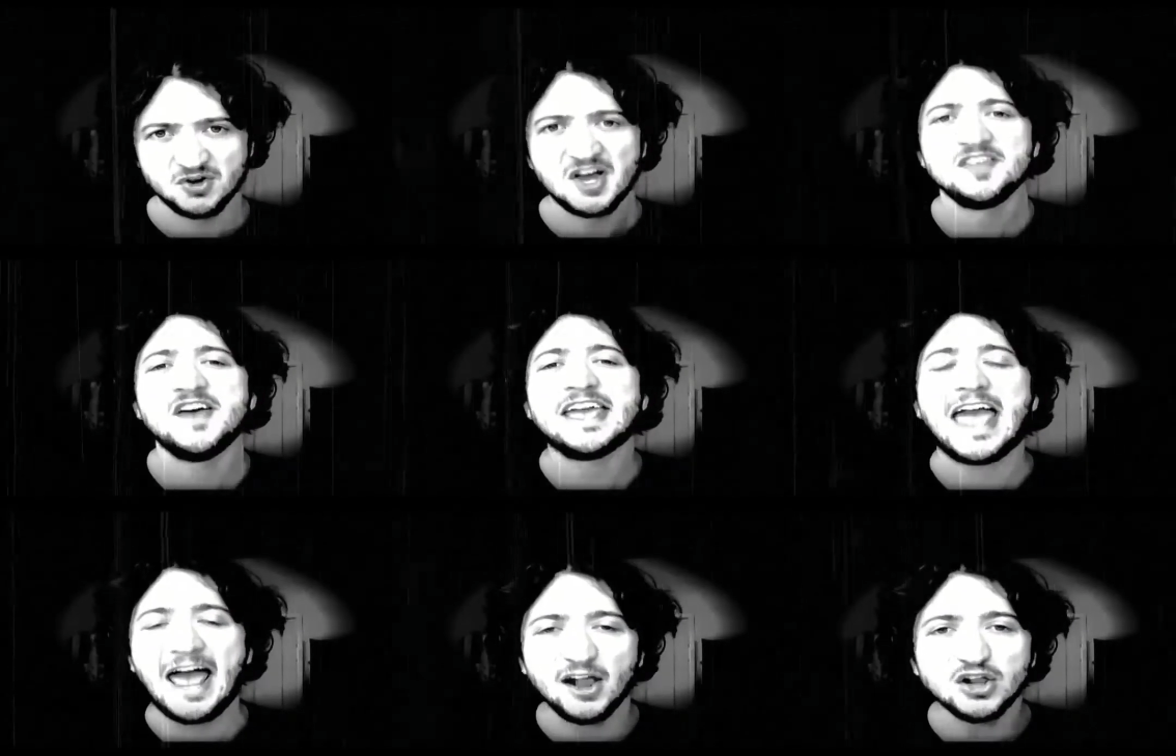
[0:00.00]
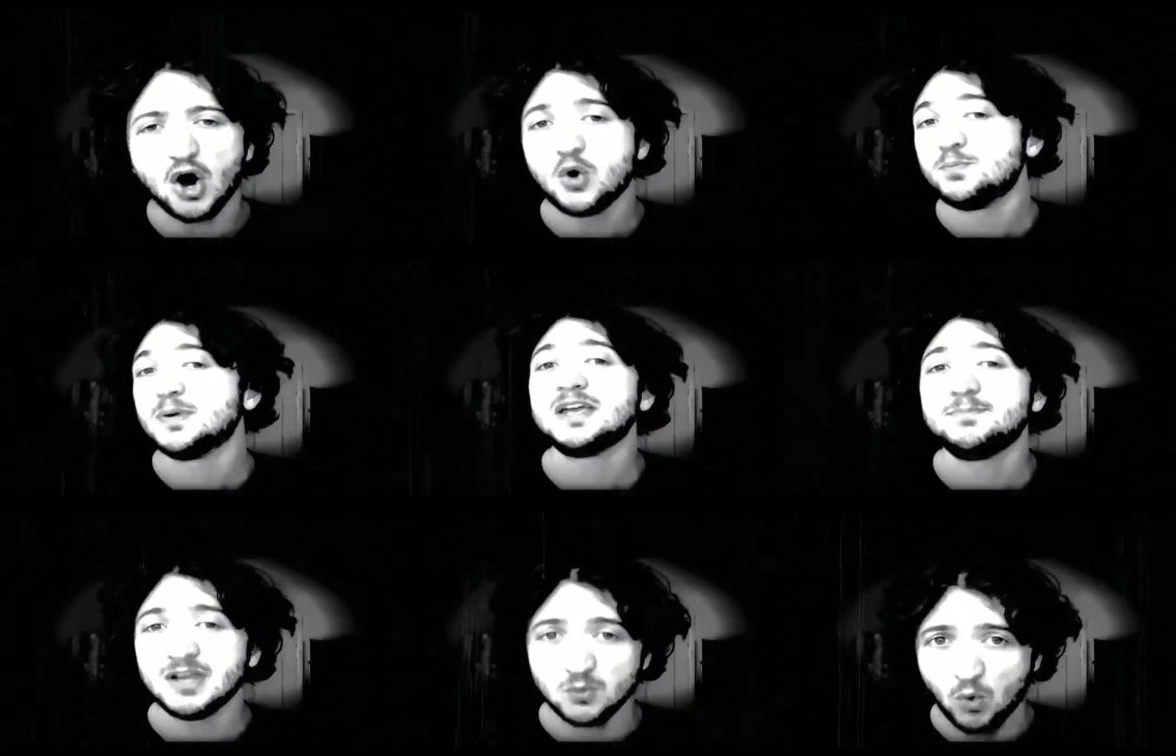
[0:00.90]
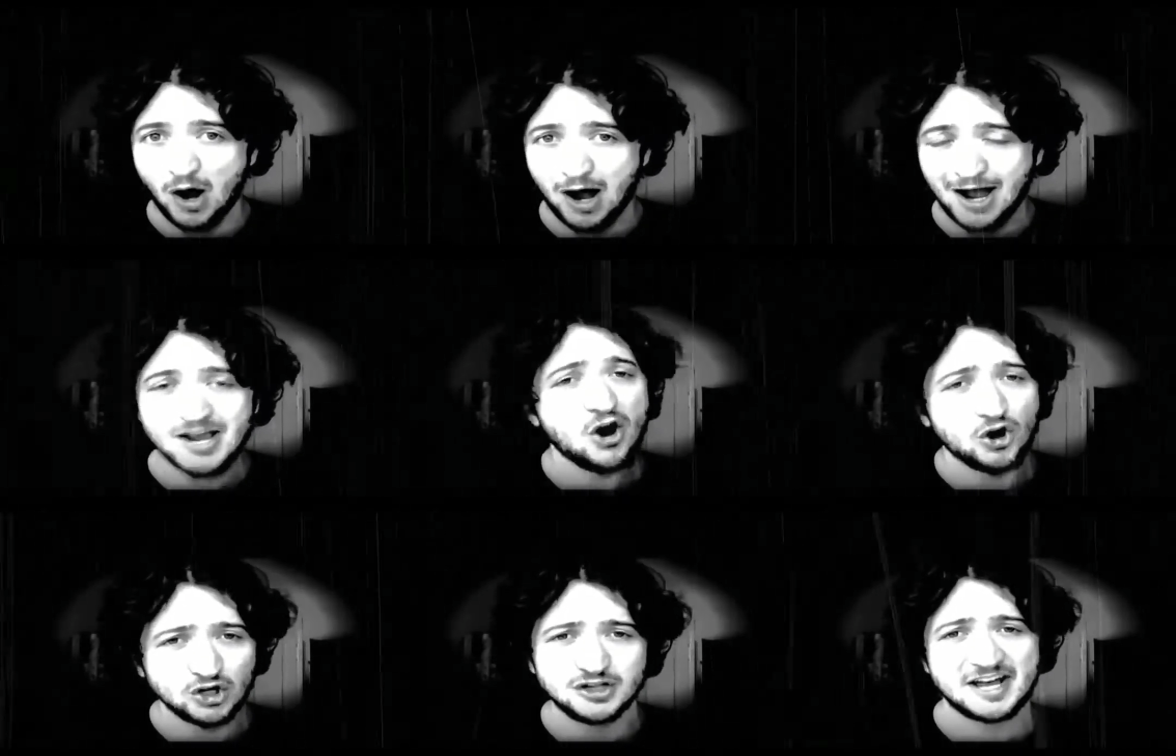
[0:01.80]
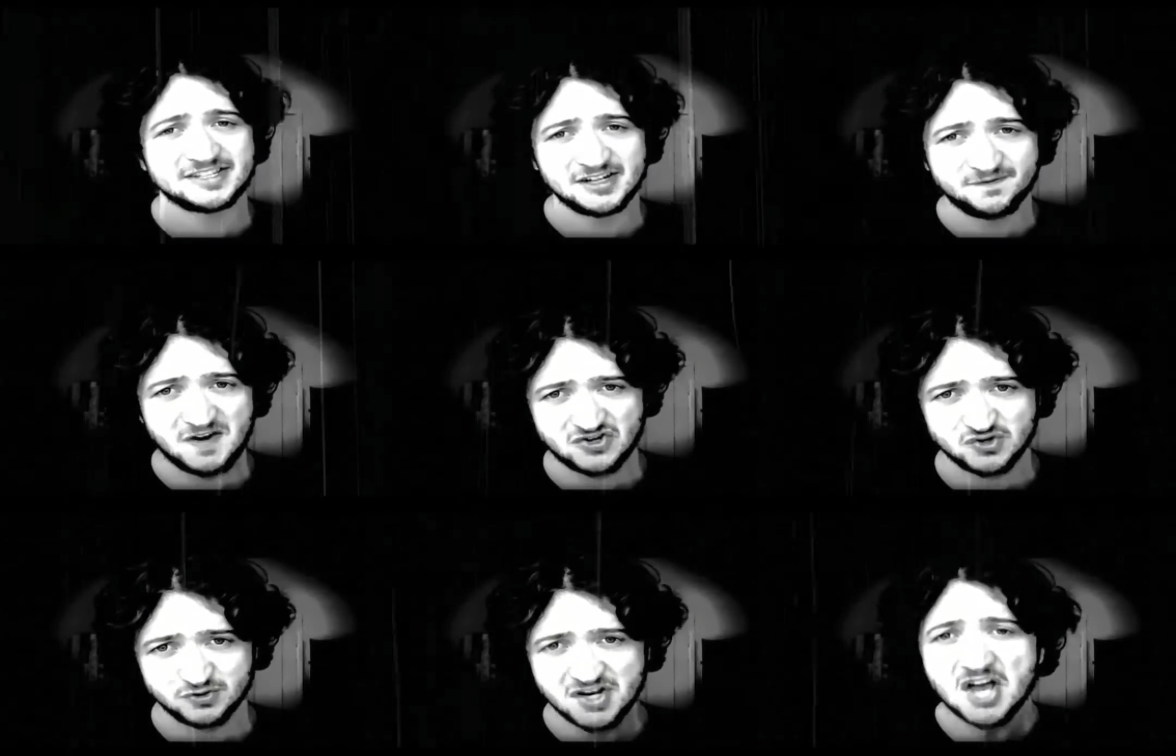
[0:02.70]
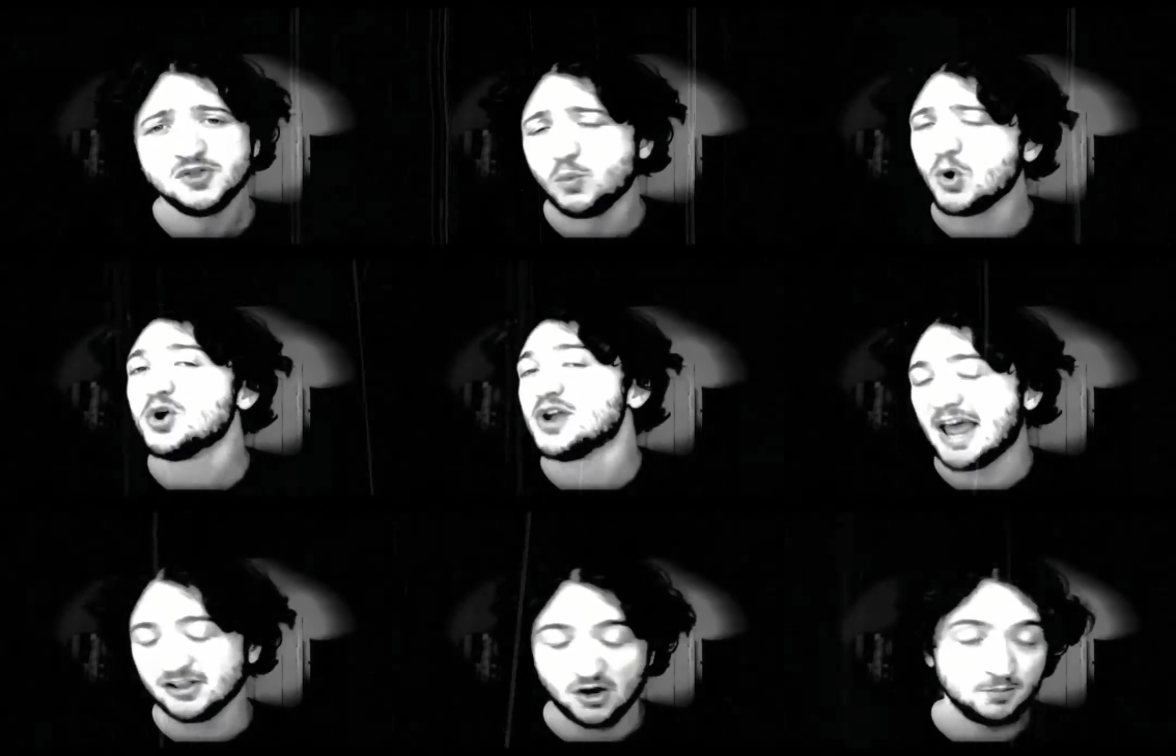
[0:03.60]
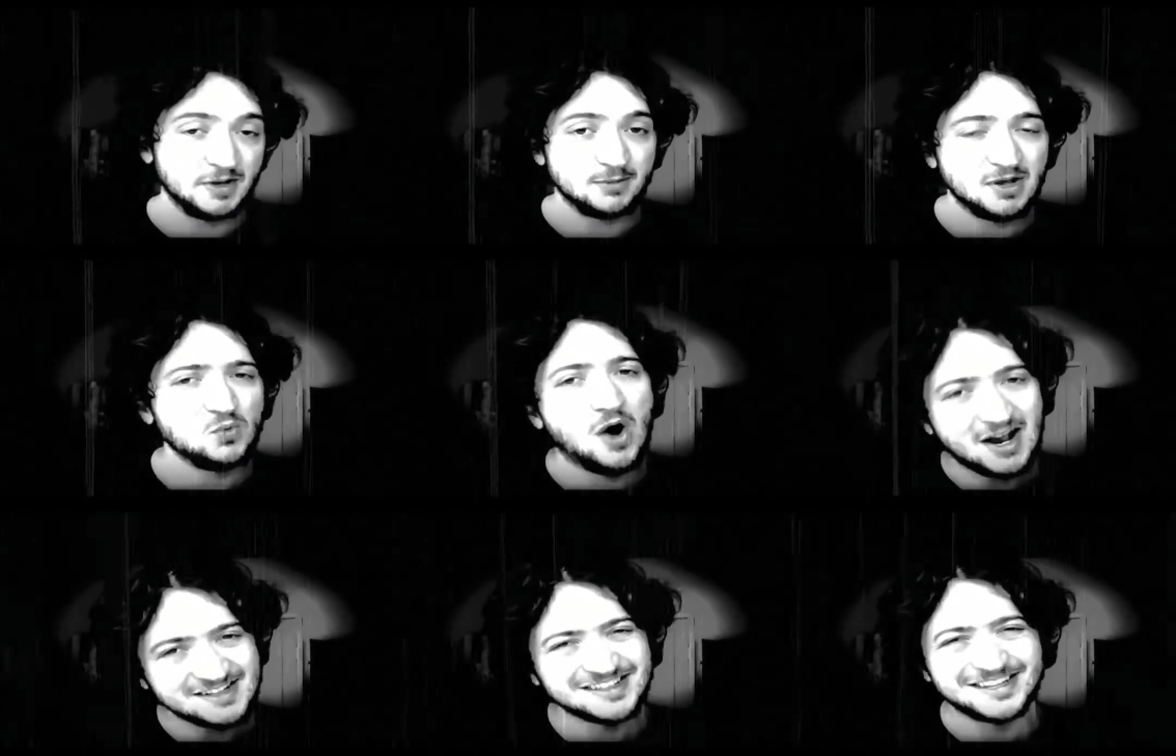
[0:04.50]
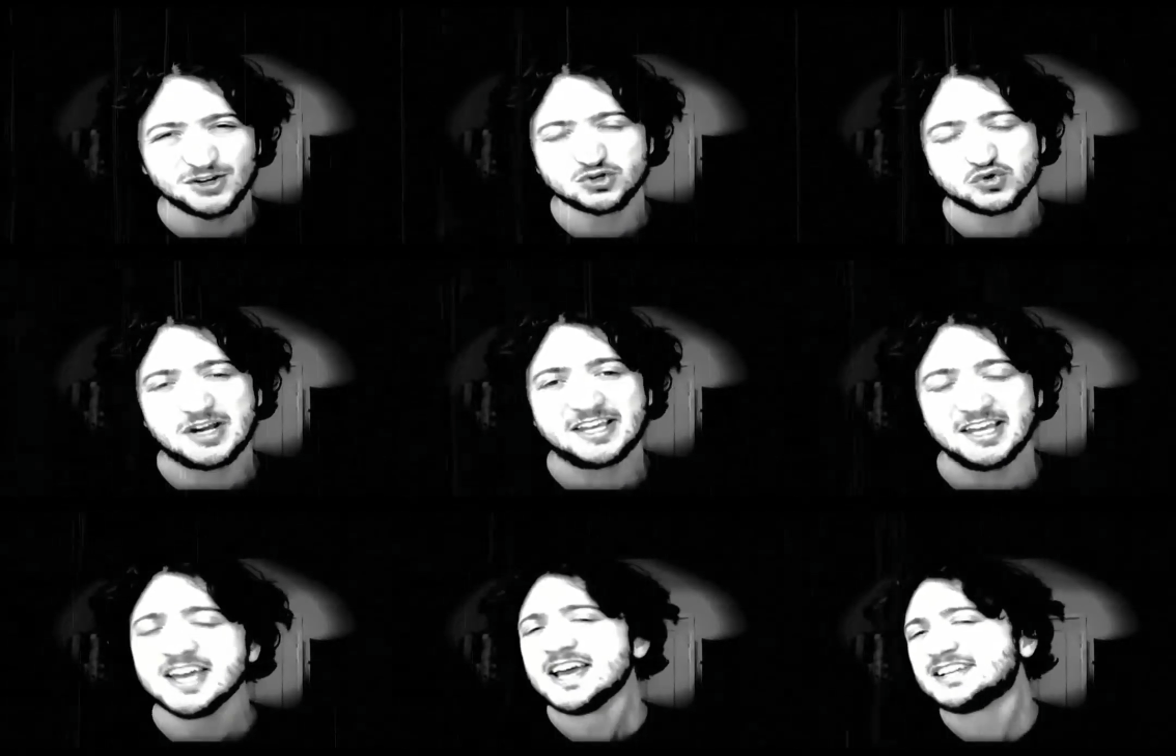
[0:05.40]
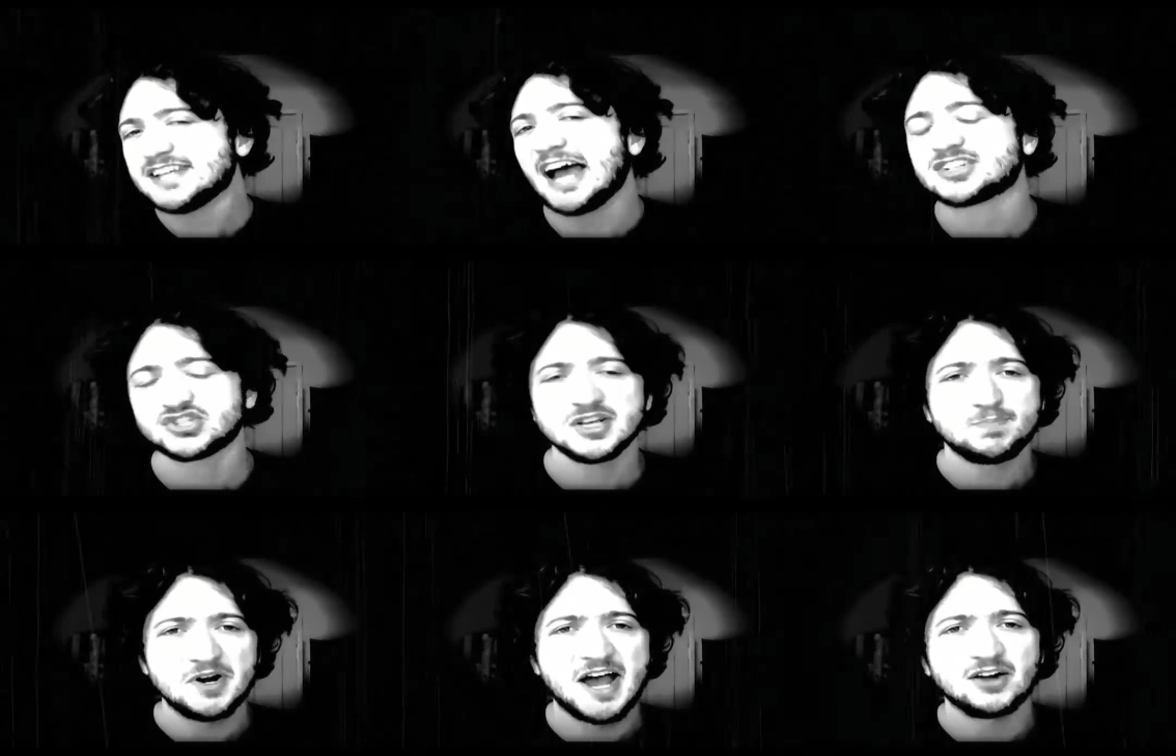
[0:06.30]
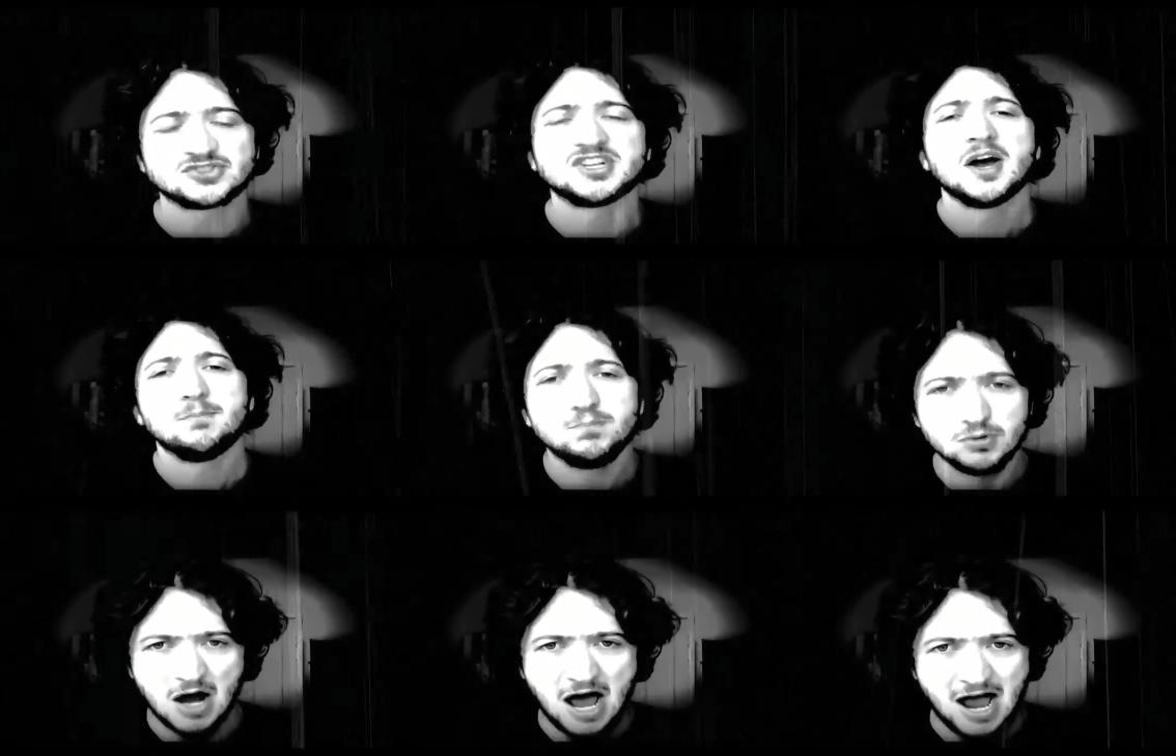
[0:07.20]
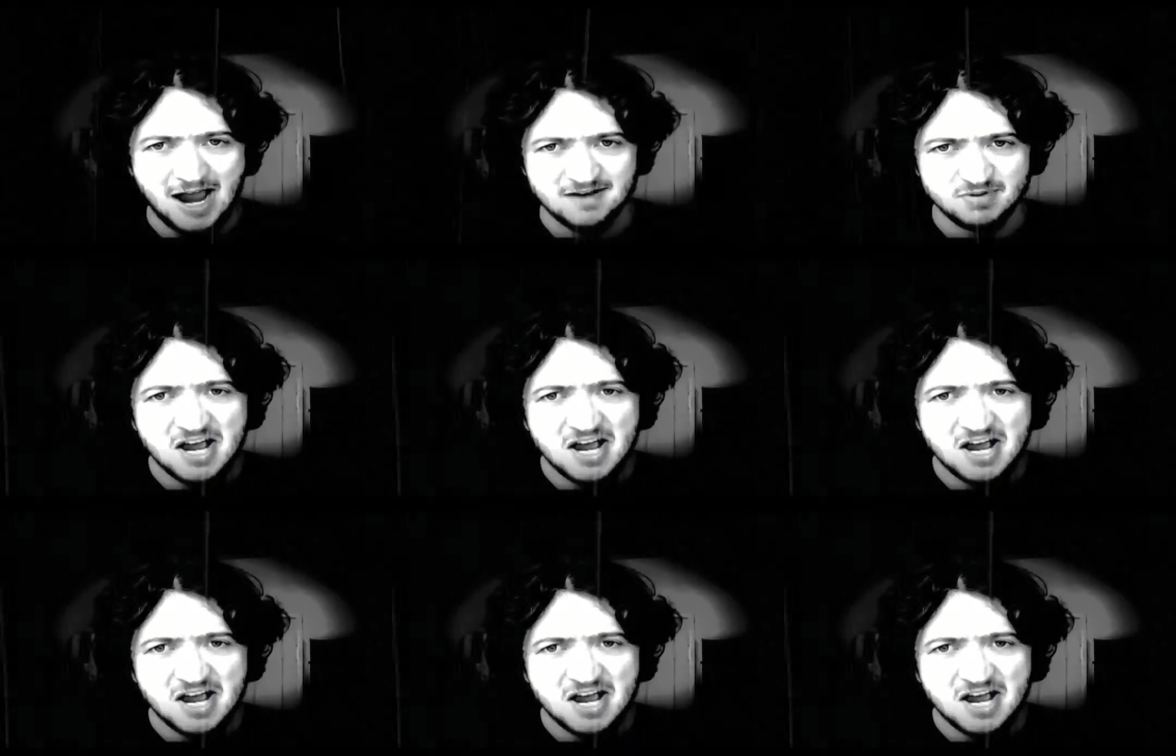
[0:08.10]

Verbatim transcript: They L-O-B-B-Y are elected officials. The word L-O-B-B-Y is a little tricky. It's actually pronounced bribe.